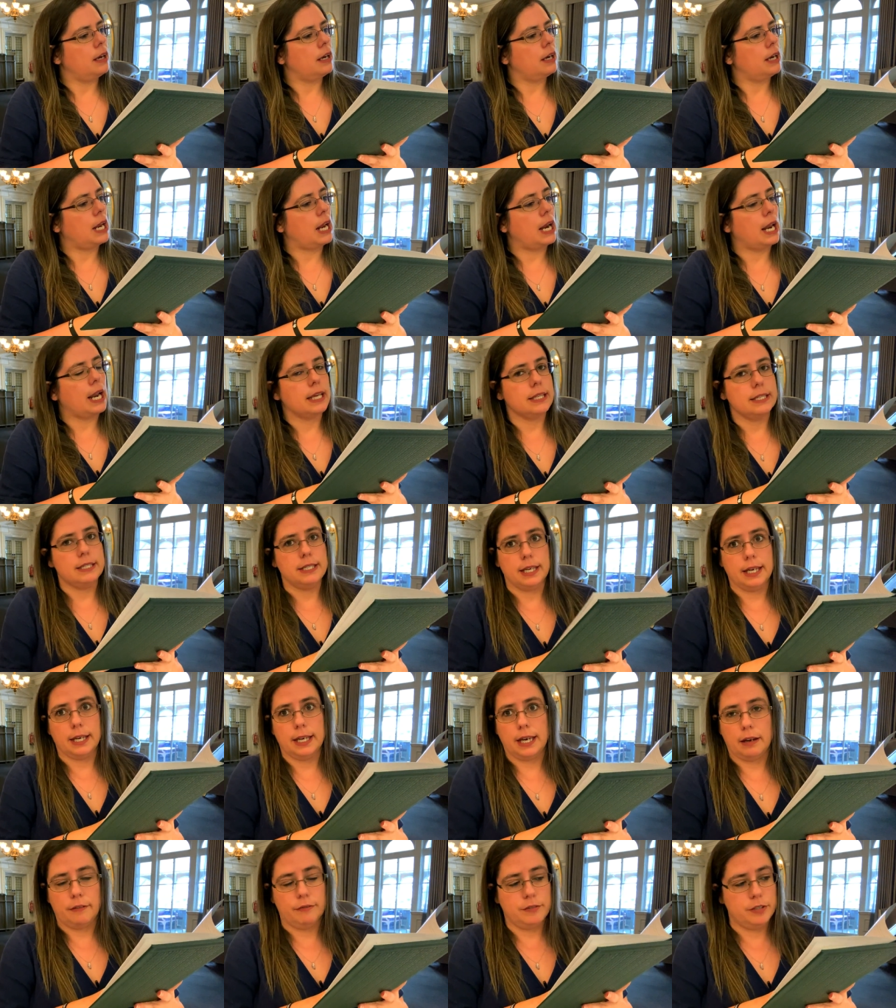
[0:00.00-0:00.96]
classic
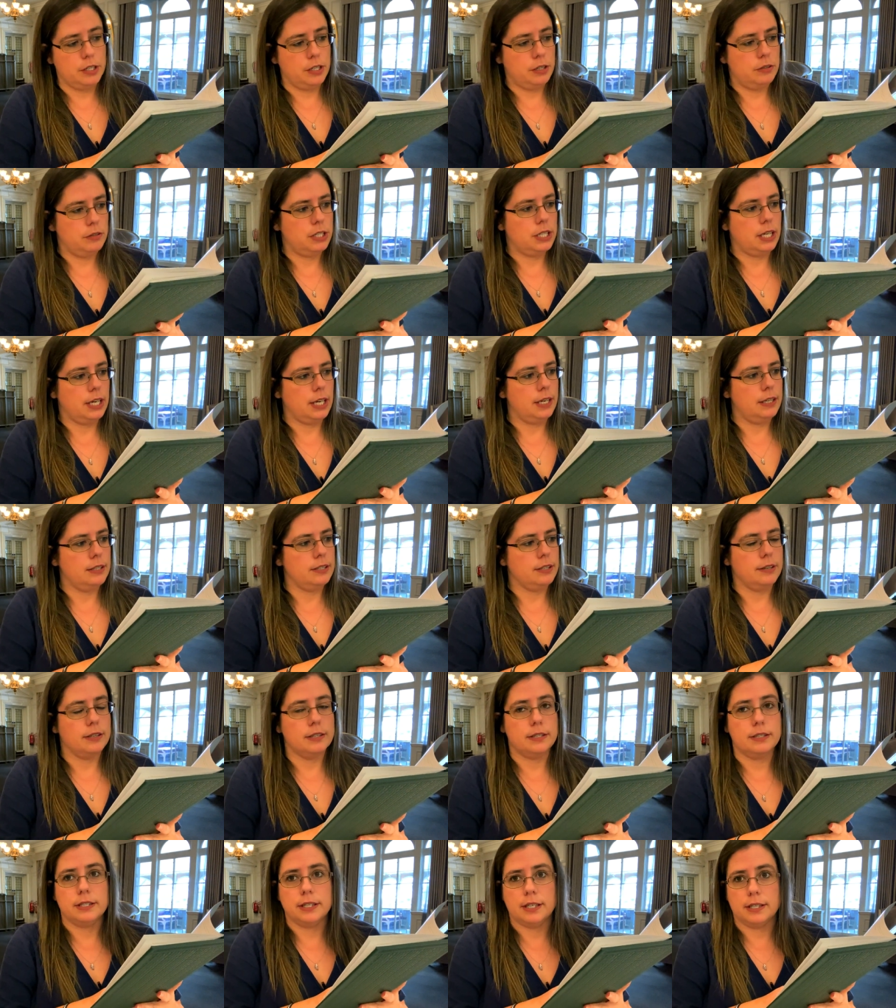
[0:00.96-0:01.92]
afternoon tea so
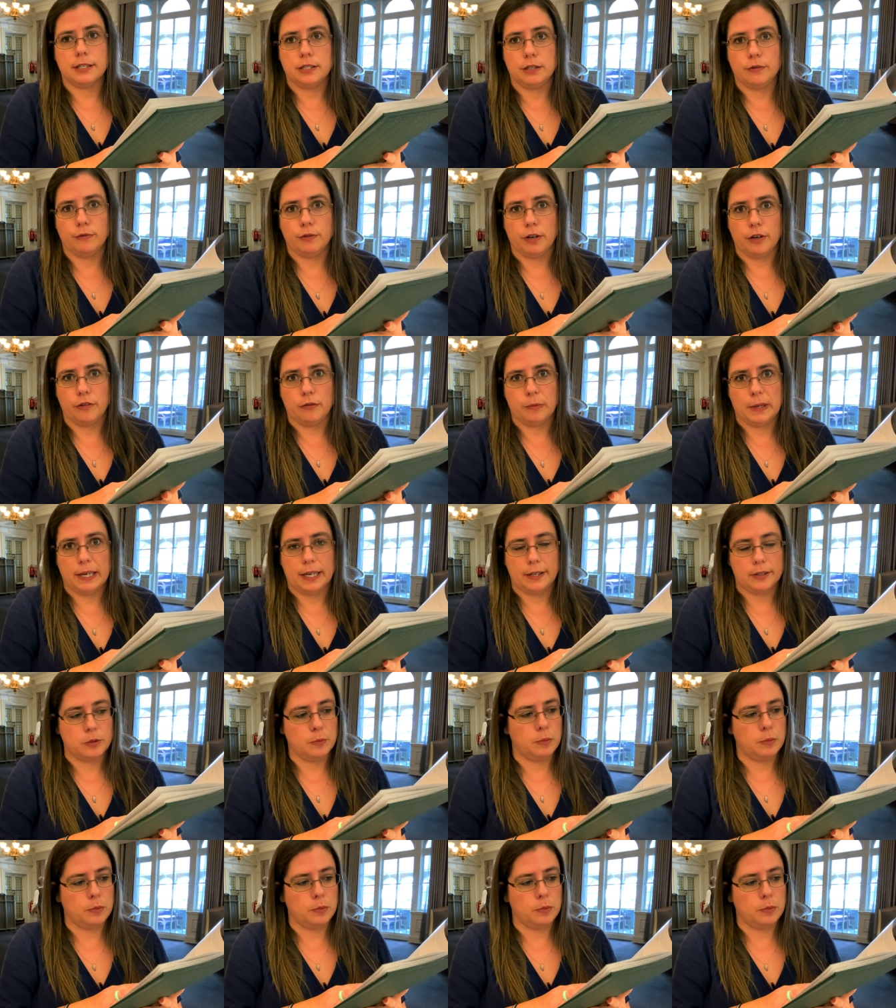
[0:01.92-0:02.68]
it's 65 pounds